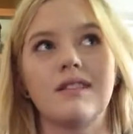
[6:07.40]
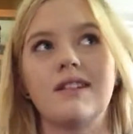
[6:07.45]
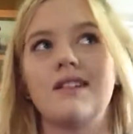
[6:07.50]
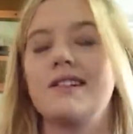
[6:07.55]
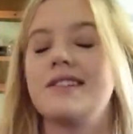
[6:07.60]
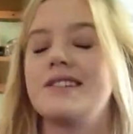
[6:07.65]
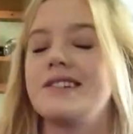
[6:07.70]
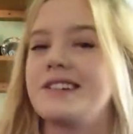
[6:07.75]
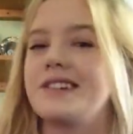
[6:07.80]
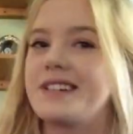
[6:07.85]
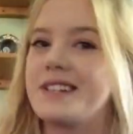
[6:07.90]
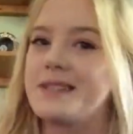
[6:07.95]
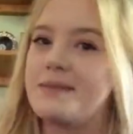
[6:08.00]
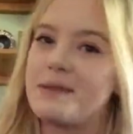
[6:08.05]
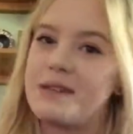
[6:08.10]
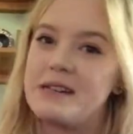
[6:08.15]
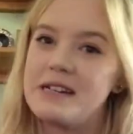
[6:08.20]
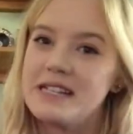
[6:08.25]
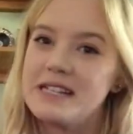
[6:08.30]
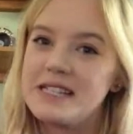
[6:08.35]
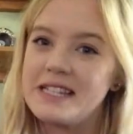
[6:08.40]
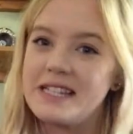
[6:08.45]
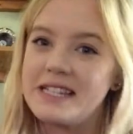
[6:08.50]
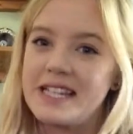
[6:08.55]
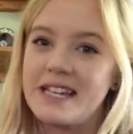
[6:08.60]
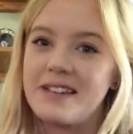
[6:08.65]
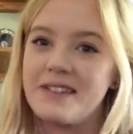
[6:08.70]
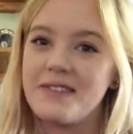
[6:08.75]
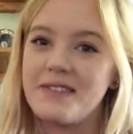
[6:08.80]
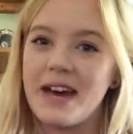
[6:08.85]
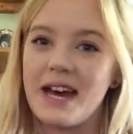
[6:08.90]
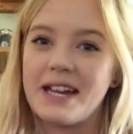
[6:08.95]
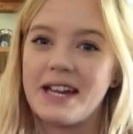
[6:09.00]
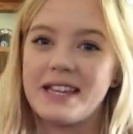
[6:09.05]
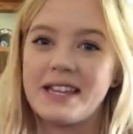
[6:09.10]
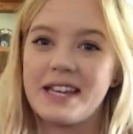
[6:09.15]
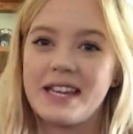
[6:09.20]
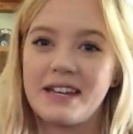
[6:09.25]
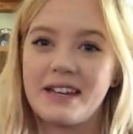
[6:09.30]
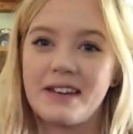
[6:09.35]
other experiences that I've had
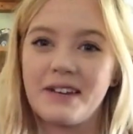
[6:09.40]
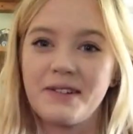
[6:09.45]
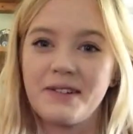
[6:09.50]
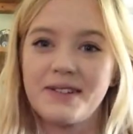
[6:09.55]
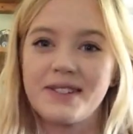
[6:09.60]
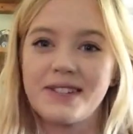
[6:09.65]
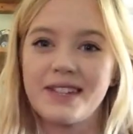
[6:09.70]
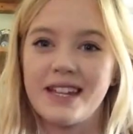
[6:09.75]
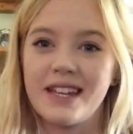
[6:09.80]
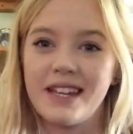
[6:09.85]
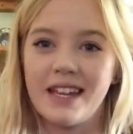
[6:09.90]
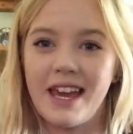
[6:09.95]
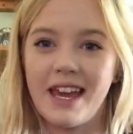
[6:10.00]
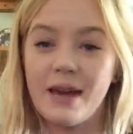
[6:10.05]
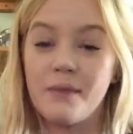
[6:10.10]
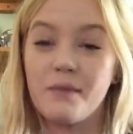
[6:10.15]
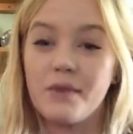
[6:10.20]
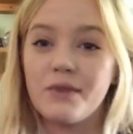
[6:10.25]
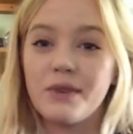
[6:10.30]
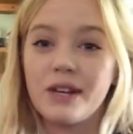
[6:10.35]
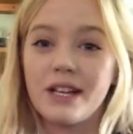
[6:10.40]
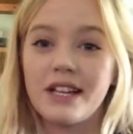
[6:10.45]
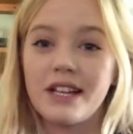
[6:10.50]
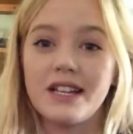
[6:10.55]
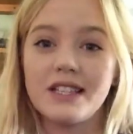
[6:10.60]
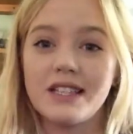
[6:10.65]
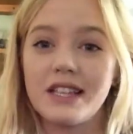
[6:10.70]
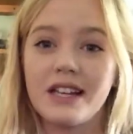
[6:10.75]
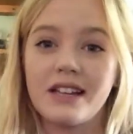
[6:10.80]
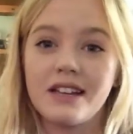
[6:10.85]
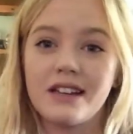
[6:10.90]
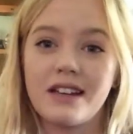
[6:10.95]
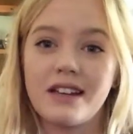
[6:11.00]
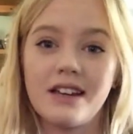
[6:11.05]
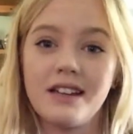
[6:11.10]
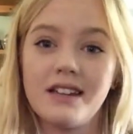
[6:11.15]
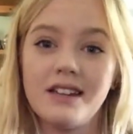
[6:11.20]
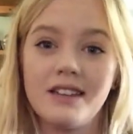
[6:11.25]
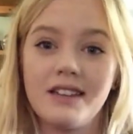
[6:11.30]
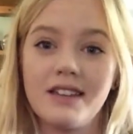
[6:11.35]
at that house that I came to realize. Like,
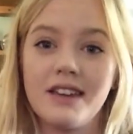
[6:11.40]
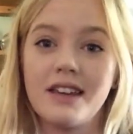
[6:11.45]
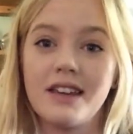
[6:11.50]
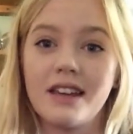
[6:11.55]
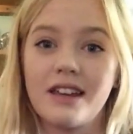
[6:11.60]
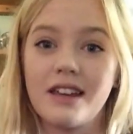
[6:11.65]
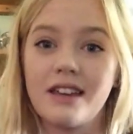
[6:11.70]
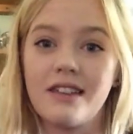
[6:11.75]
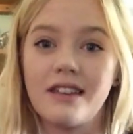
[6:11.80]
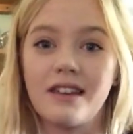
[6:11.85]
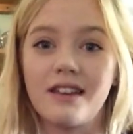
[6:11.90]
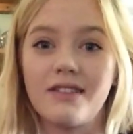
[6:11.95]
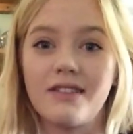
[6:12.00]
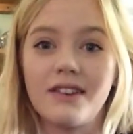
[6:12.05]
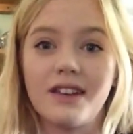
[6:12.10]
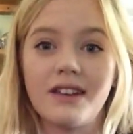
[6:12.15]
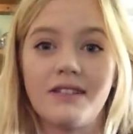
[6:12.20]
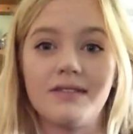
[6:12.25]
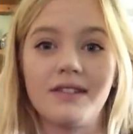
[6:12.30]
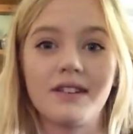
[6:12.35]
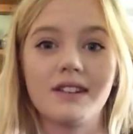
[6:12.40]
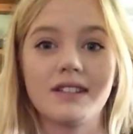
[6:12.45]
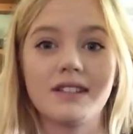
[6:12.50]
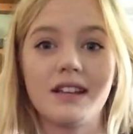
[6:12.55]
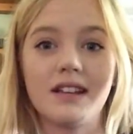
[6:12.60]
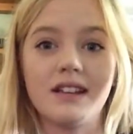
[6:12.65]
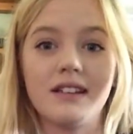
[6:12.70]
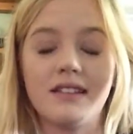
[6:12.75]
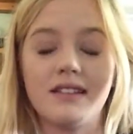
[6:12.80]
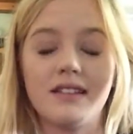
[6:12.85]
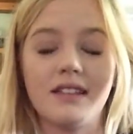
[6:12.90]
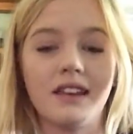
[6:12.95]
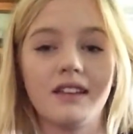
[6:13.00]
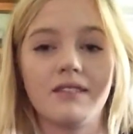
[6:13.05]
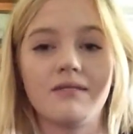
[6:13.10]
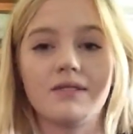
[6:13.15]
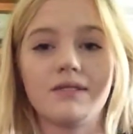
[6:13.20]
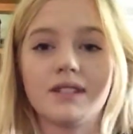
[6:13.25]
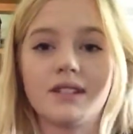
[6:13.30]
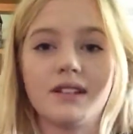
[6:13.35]
I didn't think anything of it at first. I didn't
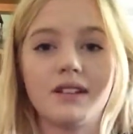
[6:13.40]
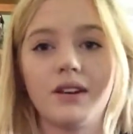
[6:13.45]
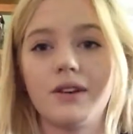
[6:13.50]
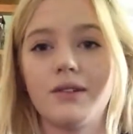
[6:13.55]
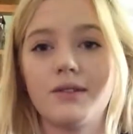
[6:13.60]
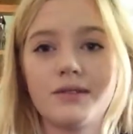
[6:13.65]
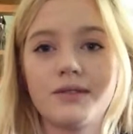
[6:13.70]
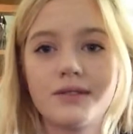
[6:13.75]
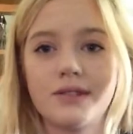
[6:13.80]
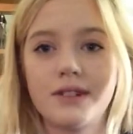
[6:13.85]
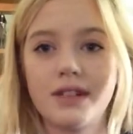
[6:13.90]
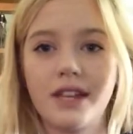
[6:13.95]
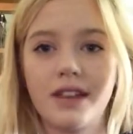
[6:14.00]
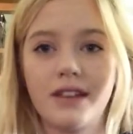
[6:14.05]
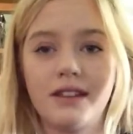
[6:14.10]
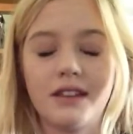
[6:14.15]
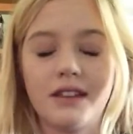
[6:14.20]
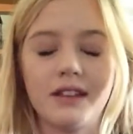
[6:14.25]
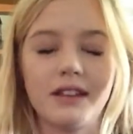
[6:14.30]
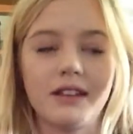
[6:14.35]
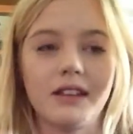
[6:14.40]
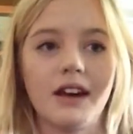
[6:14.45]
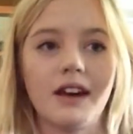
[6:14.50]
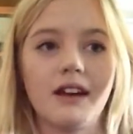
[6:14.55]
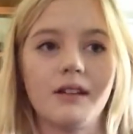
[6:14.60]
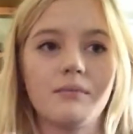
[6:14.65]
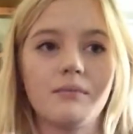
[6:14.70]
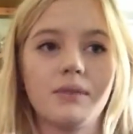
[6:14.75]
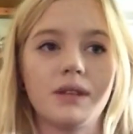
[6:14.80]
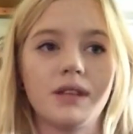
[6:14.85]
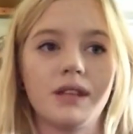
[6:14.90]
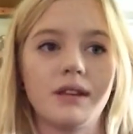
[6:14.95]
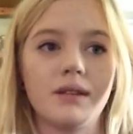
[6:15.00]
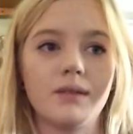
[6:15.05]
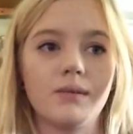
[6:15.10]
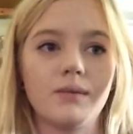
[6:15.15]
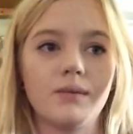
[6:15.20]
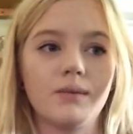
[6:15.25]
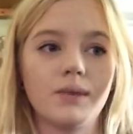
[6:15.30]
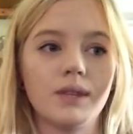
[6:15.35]
think it was a ghost or anything like that. But
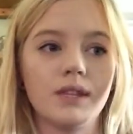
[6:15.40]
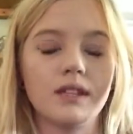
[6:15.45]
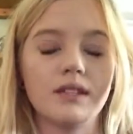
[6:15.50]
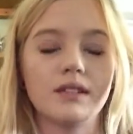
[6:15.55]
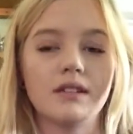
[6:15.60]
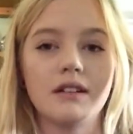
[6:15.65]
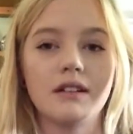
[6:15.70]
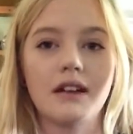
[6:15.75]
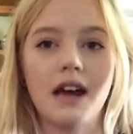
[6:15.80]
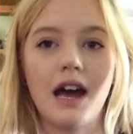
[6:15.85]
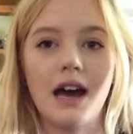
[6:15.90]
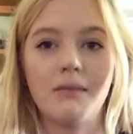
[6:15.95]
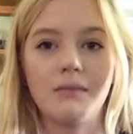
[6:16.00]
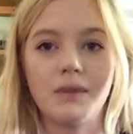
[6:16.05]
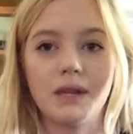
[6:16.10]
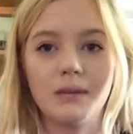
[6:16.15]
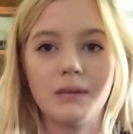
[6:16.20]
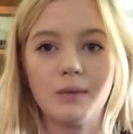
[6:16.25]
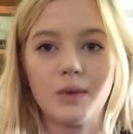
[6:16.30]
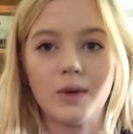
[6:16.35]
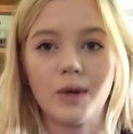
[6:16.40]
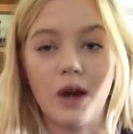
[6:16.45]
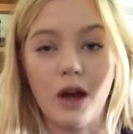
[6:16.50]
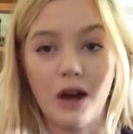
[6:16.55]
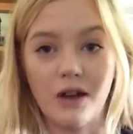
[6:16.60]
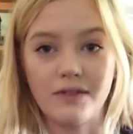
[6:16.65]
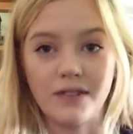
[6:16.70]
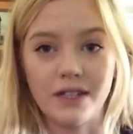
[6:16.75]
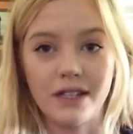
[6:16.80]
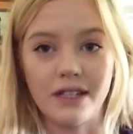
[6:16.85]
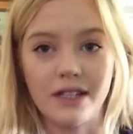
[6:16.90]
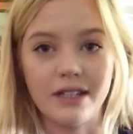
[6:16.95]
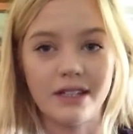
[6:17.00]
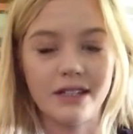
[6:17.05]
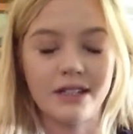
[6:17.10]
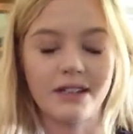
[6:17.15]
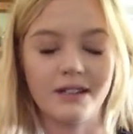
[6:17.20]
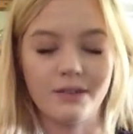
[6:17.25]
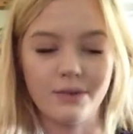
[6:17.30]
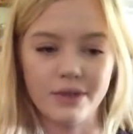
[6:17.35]
then when they started happening more often,
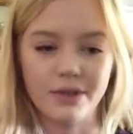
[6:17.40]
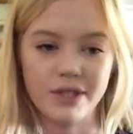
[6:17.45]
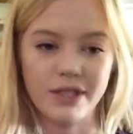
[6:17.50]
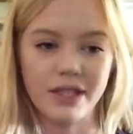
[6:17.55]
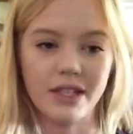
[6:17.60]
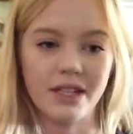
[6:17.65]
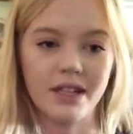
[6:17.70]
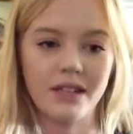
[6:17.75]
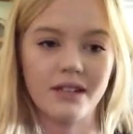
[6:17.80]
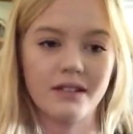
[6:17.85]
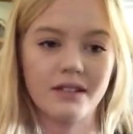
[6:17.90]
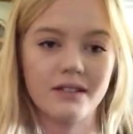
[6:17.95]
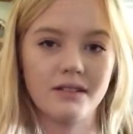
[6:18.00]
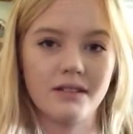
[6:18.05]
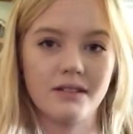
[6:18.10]
I was like,